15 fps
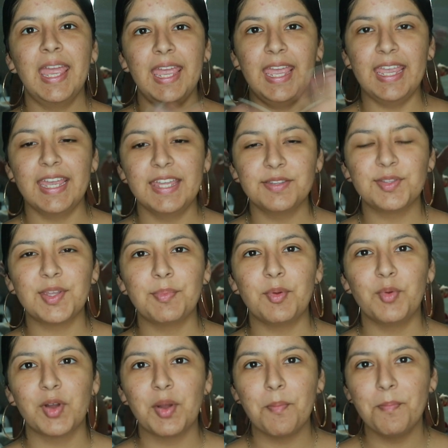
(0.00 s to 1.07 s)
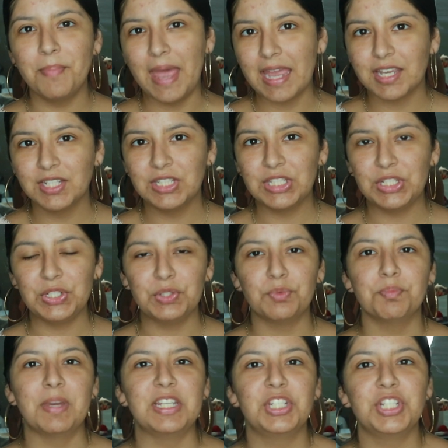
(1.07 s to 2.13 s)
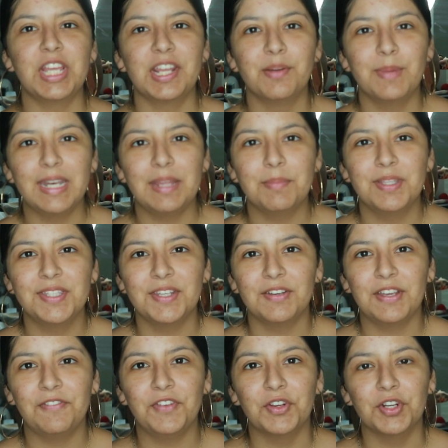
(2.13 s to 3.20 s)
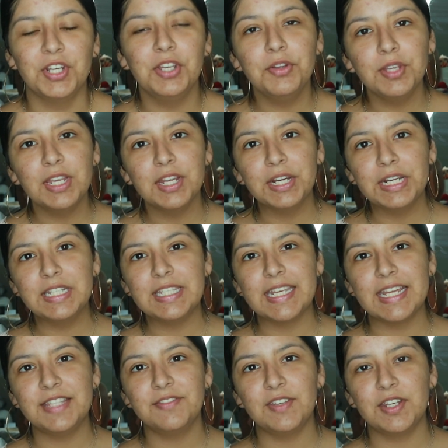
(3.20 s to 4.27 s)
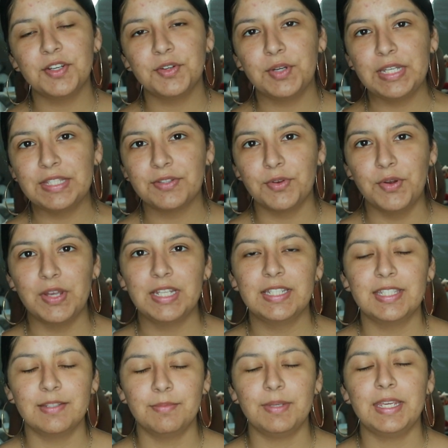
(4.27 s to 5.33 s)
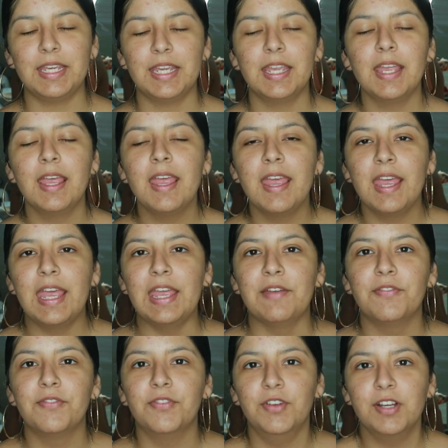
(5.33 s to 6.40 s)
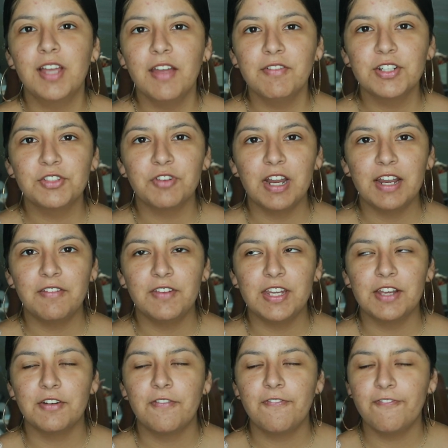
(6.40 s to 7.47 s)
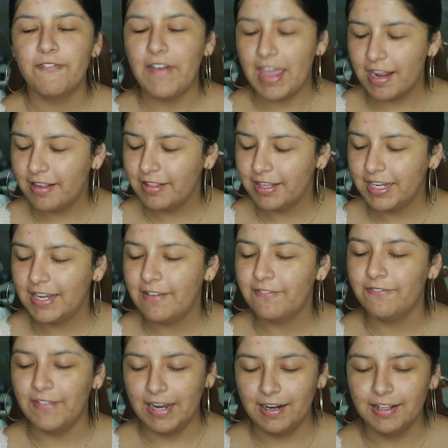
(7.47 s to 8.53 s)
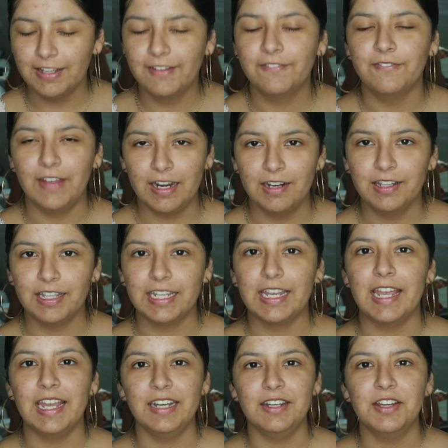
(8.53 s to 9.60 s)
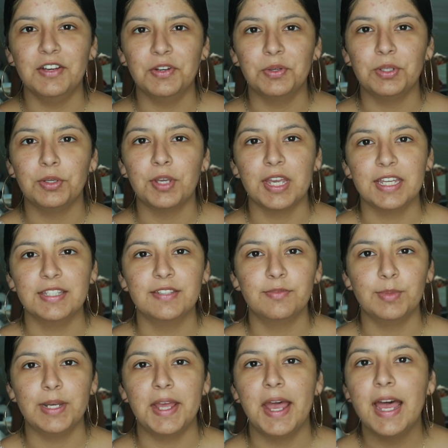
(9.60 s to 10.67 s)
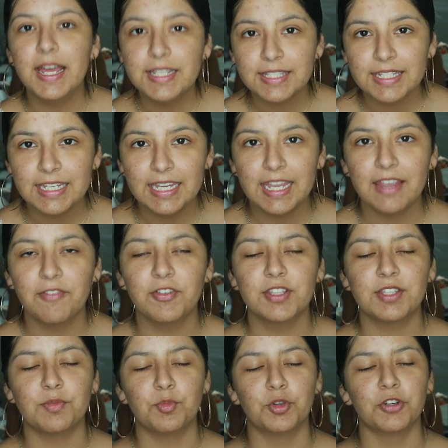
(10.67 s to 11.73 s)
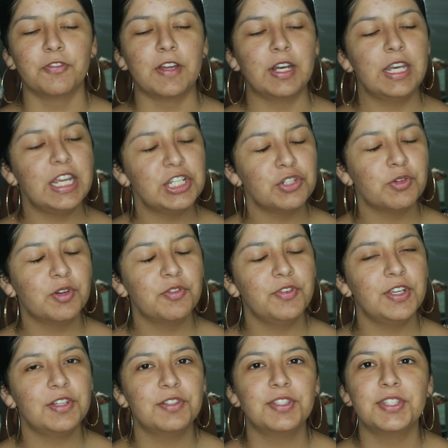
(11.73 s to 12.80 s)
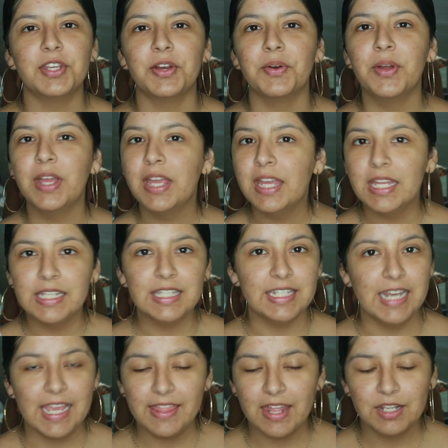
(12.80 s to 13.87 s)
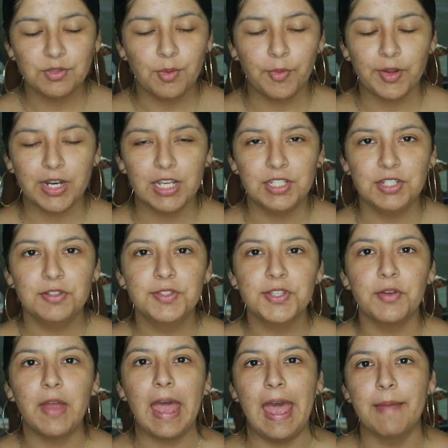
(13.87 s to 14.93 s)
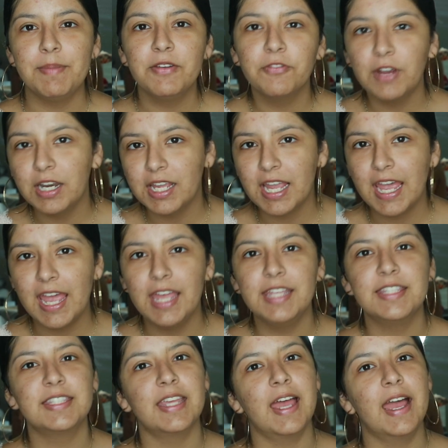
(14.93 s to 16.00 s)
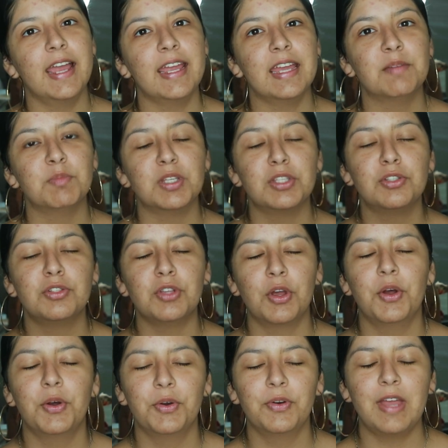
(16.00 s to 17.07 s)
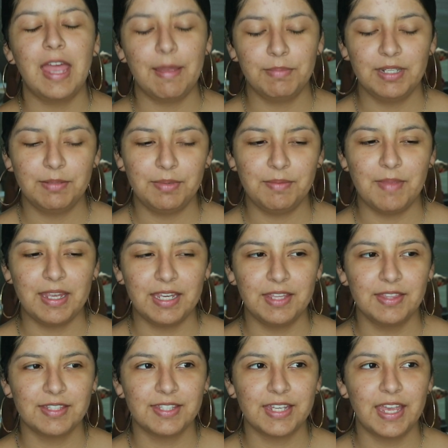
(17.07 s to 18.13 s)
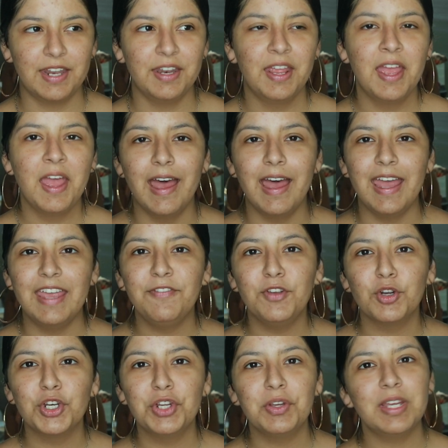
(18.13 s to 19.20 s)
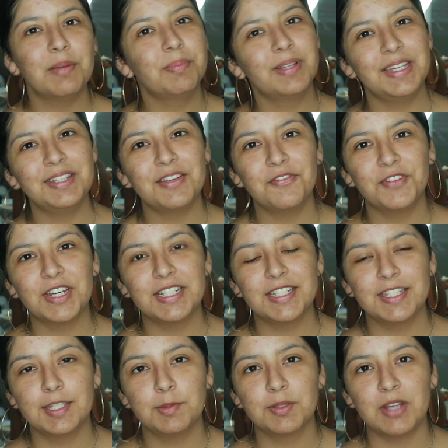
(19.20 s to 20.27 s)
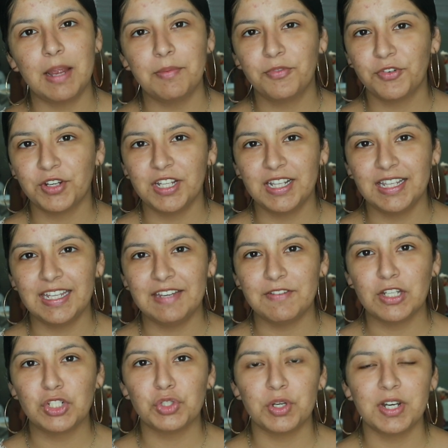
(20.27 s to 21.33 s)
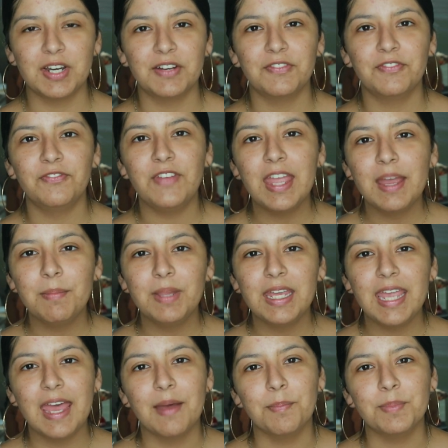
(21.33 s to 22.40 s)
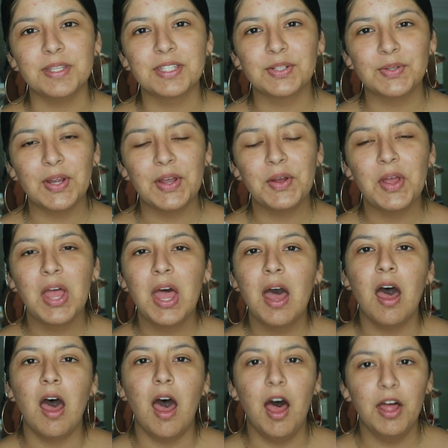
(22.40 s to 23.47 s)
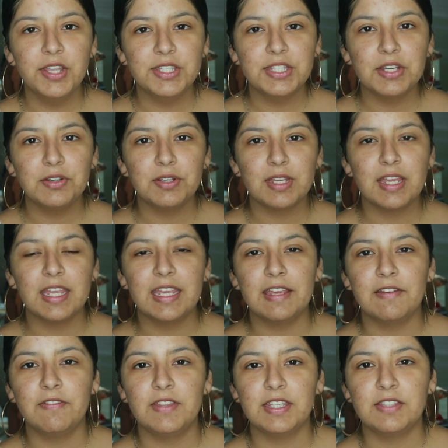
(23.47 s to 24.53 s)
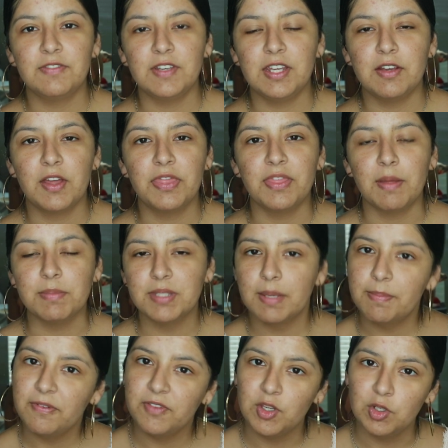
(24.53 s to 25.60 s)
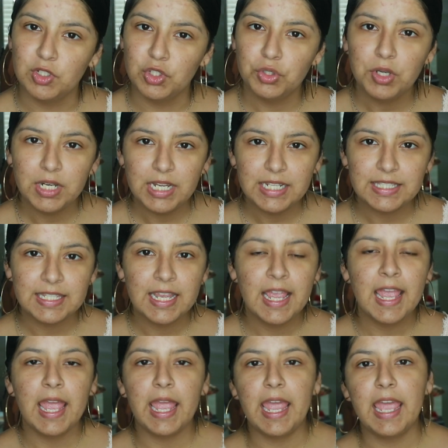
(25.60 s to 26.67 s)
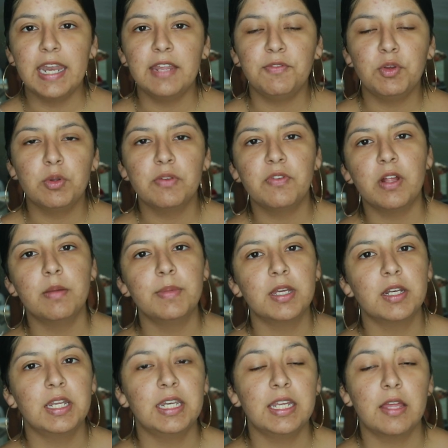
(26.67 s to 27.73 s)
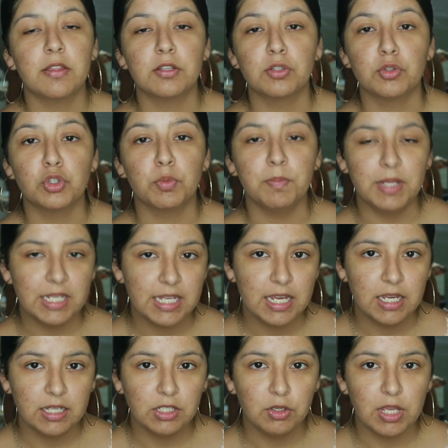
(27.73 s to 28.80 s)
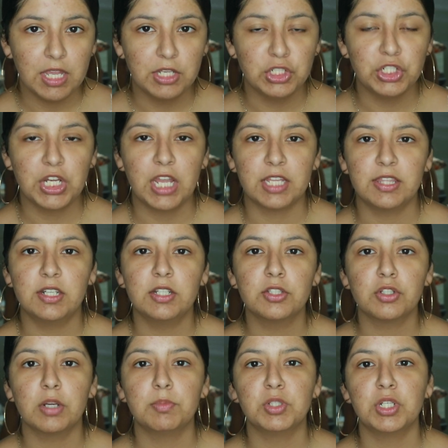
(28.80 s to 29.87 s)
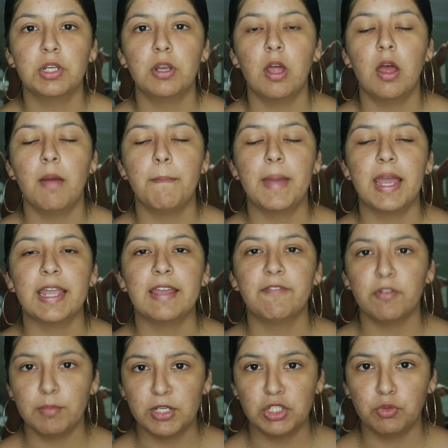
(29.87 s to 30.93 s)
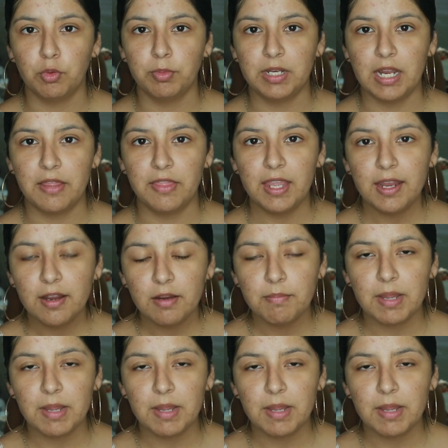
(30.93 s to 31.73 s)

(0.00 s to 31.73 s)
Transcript: Hey guys, what's up and welcome back to my channel. My name is Zoe if you are new here, and today's video is going to be a full coverage Friday video. Finally, I know you guys have been asking for some more foundation reviews, so today that's what we're gonna do. So happy Friday, guys. I am so happy to be making this again. If you are new here, please don't forget to subscribe before you leave. Join our family, help us grow. Also, you can give this video a thumbs up if you enjoyed it. And if you want to follow me on any other social media, you can check the description. My information will be down there.